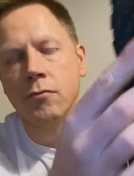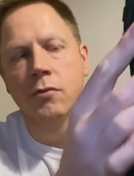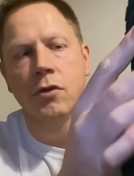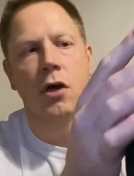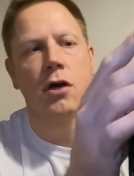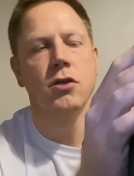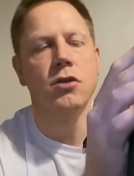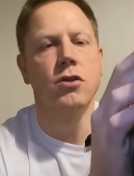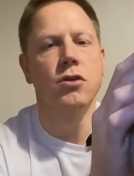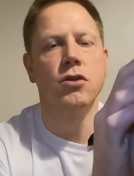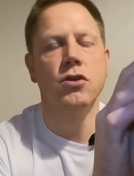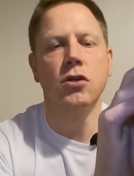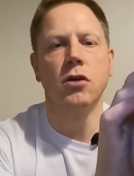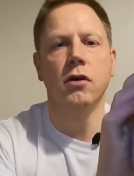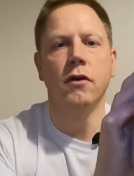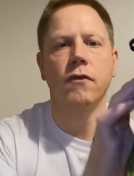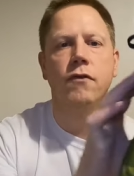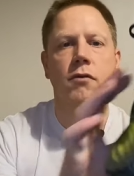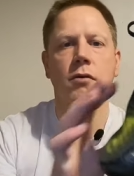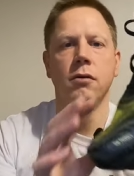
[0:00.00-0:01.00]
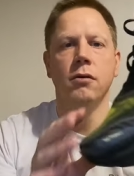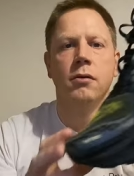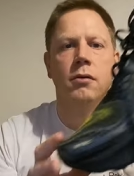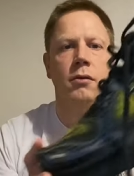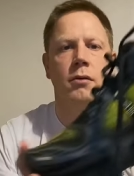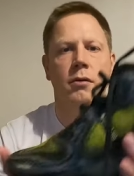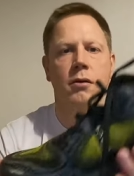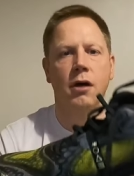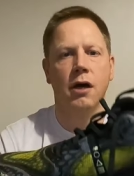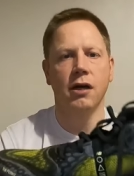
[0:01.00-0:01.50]
nice and soft.
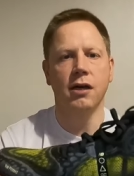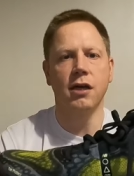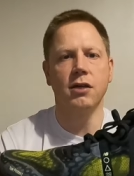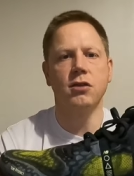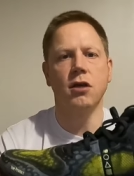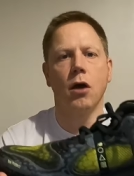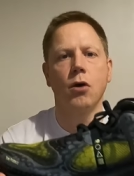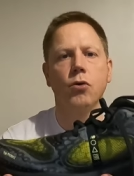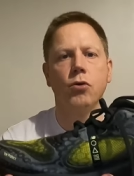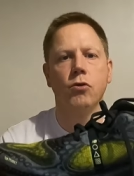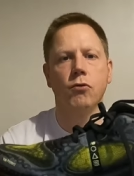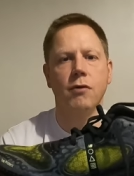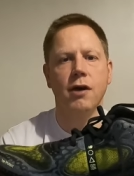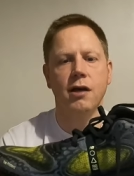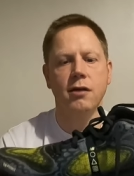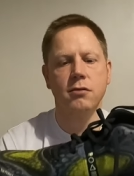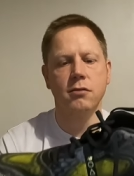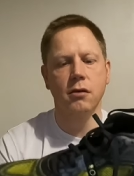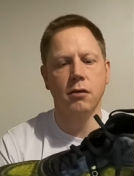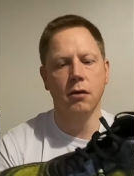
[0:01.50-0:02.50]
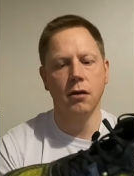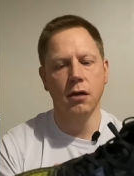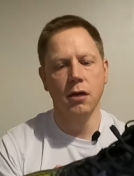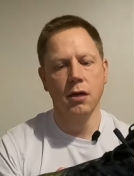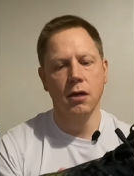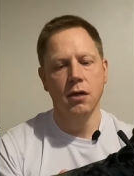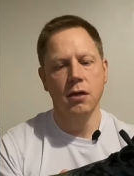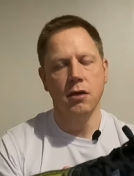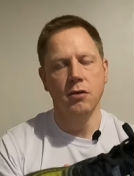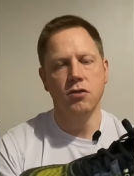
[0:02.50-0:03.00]
I guess Hoka-esque
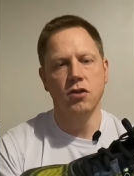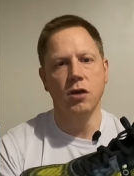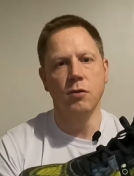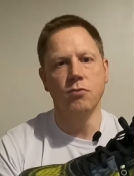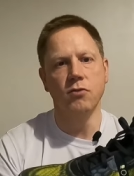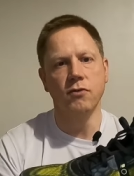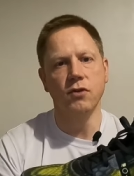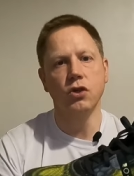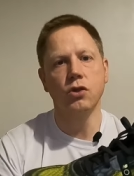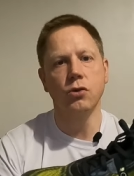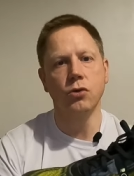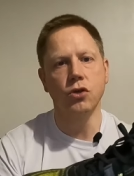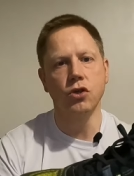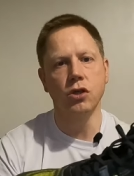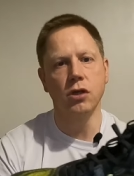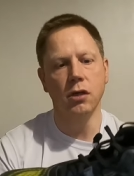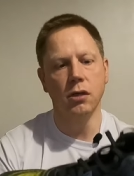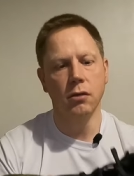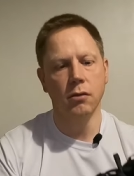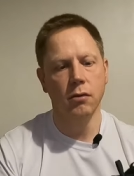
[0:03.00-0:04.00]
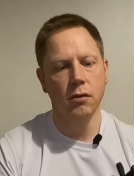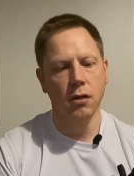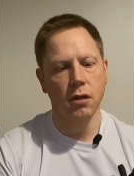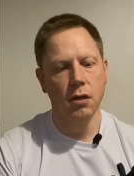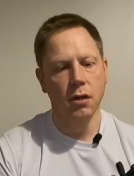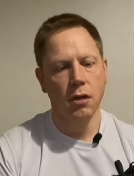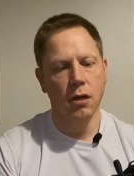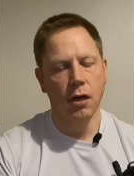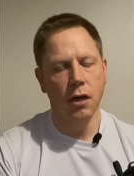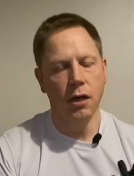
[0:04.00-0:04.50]
in terms of its cushioning.
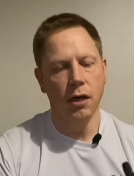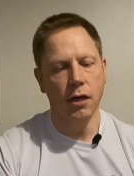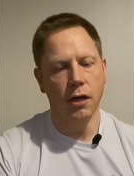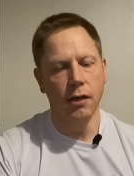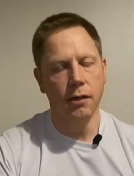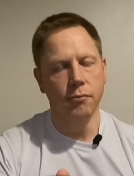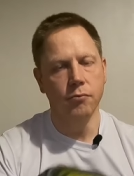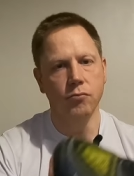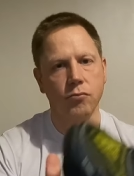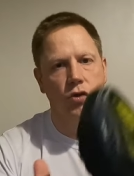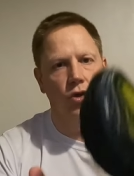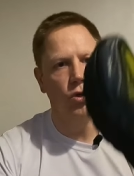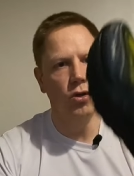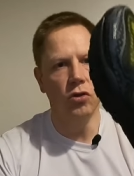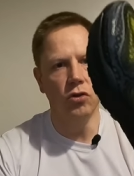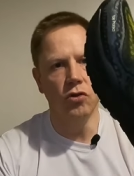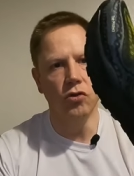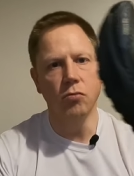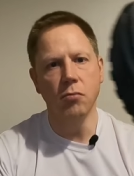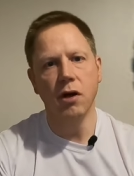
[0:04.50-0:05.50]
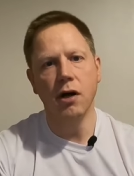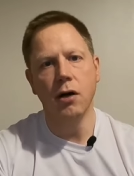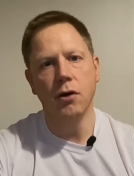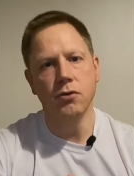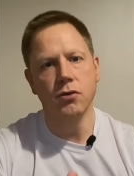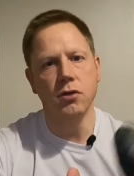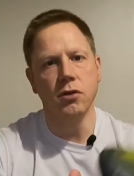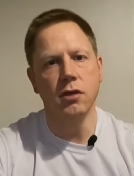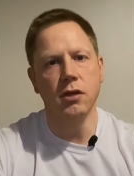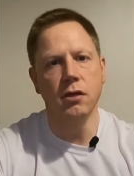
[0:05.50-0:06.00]
Um, you could do
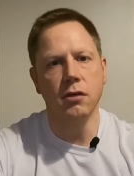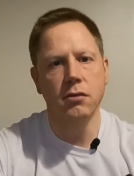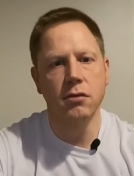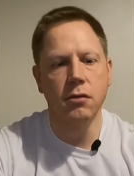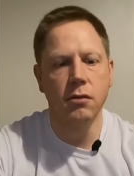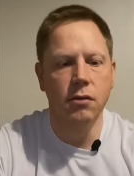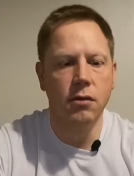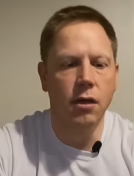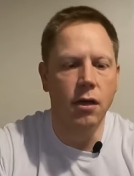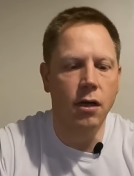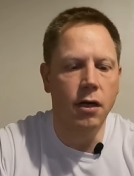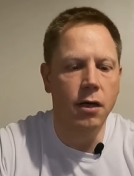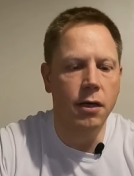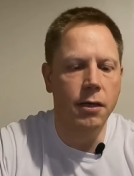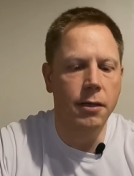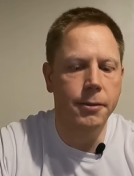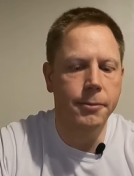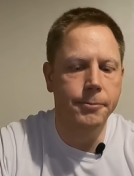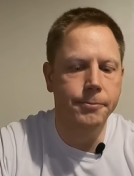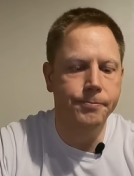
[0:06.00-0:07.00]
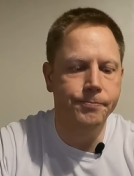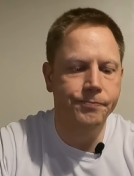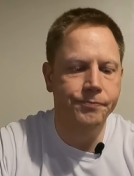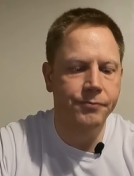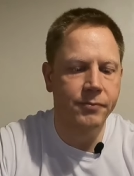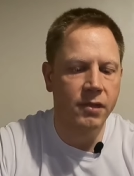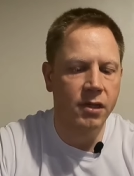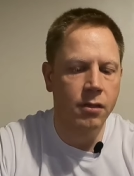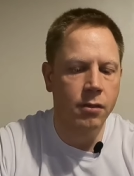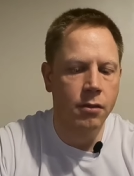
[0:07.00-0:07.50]
miles in this. Um,
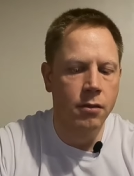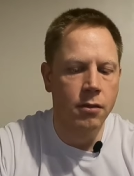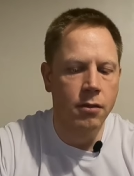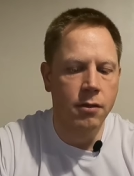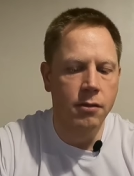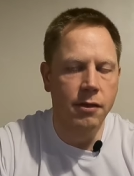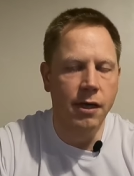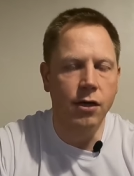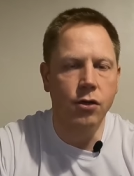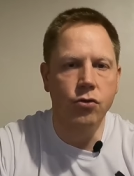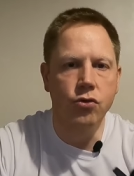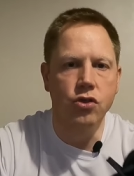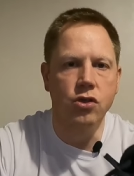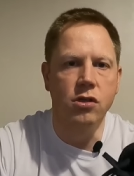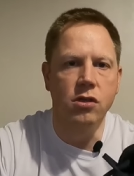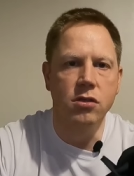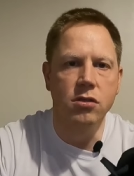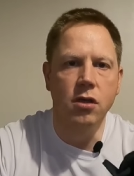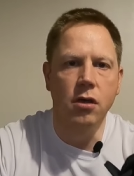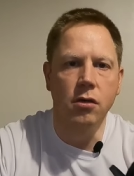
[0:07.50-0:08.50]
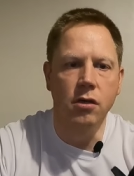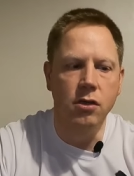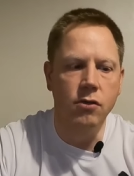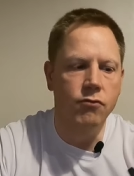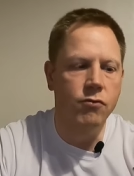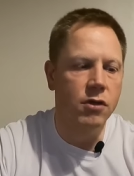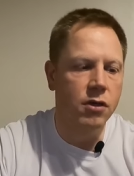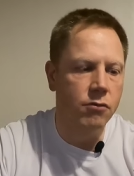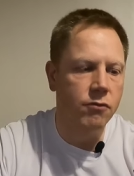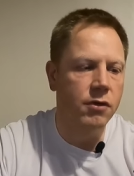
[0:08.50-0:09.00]
that cushioning so
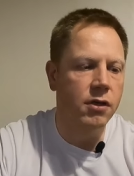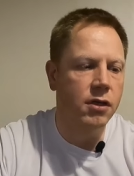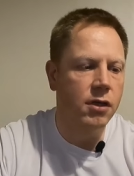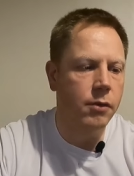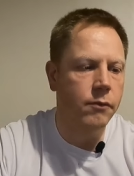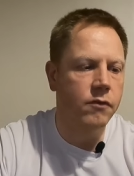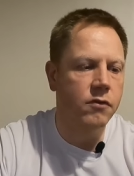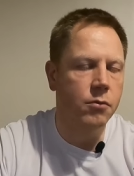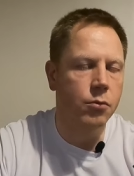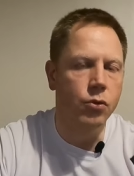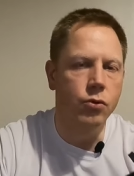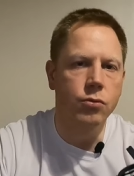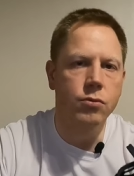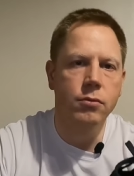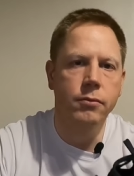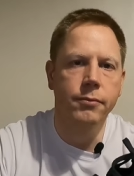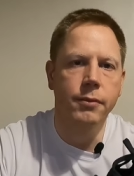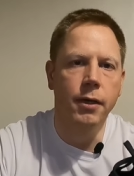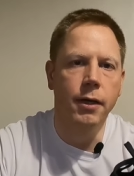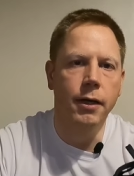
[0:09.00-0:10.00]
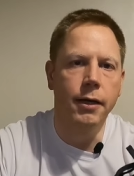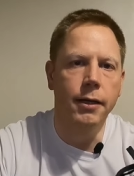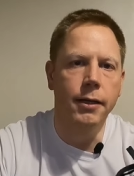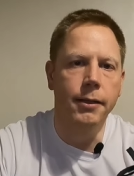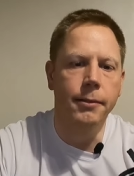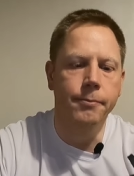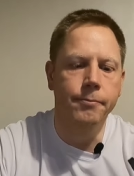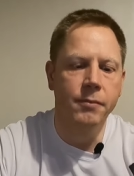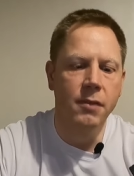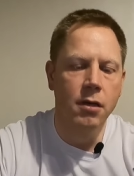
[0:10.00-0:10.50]
is really, really comfortable.
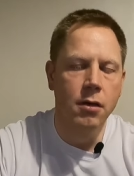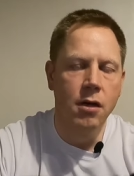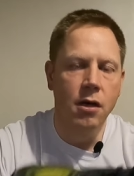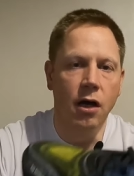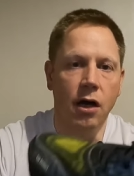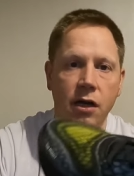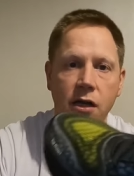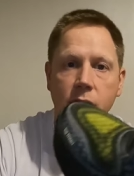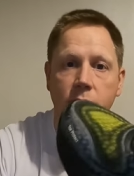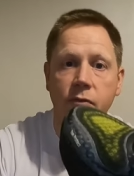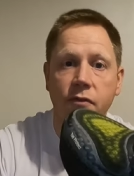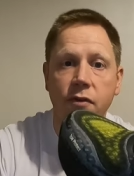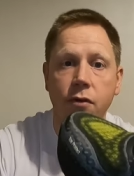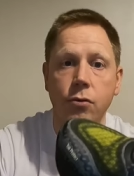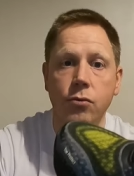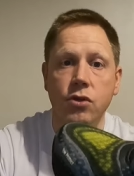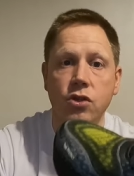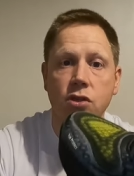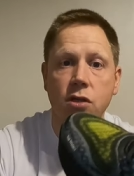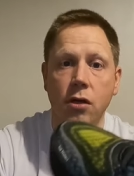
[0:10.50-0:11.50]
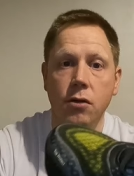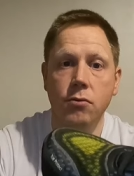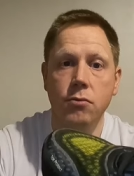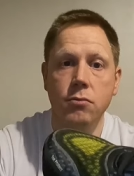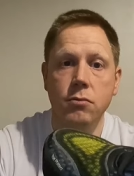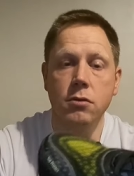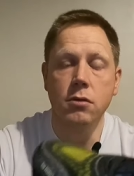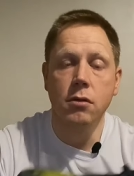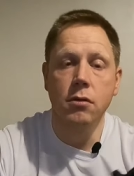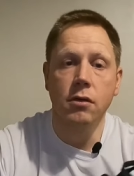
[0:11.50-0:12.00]
Um, I didn't feel the
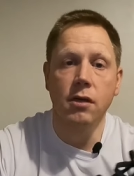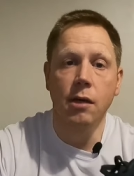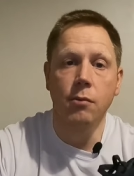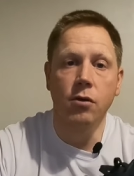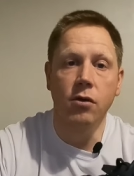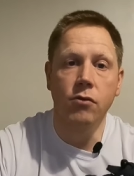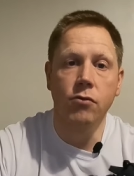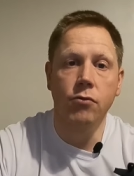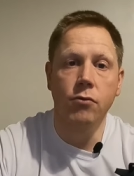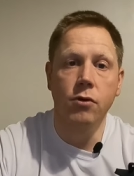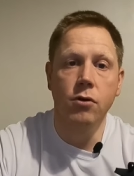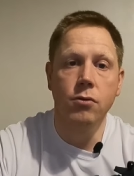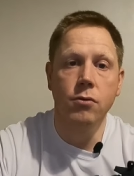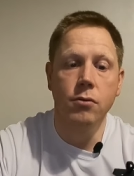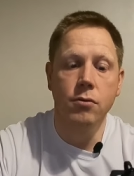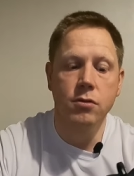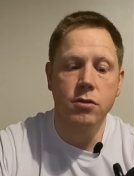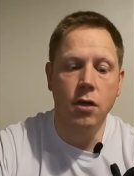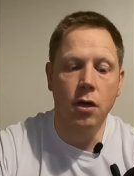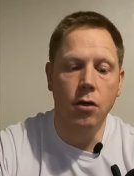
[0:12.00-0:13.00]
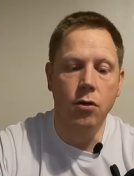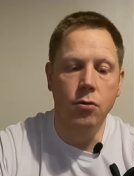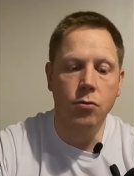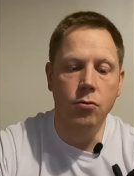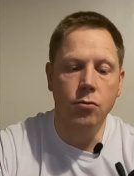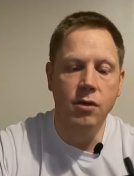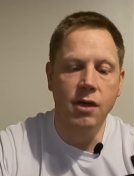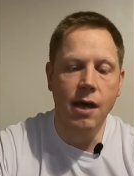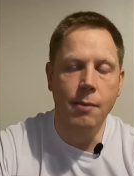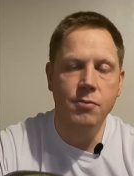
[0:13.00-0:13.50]
stones coming through,
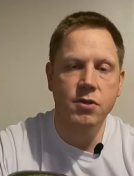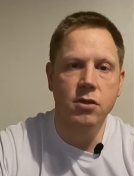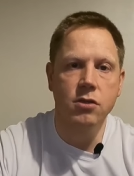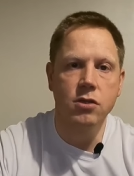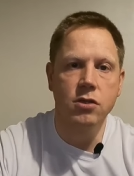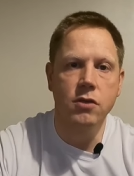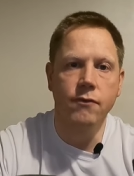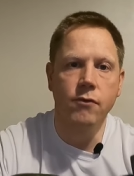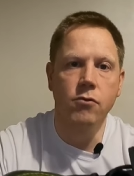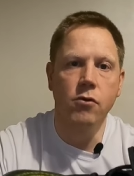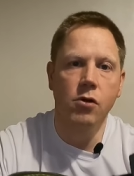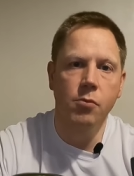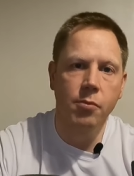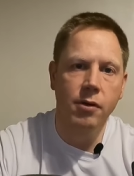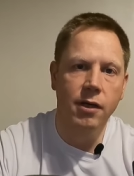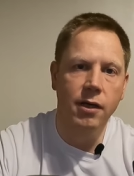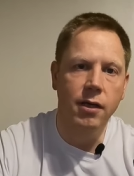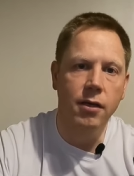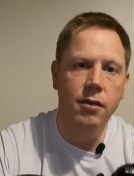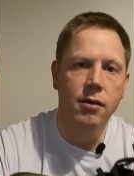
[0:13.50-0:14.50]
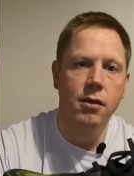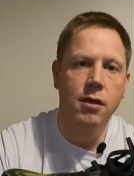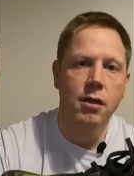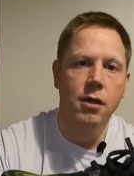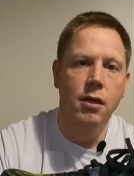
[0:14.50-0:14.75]
so the absence of a rock plate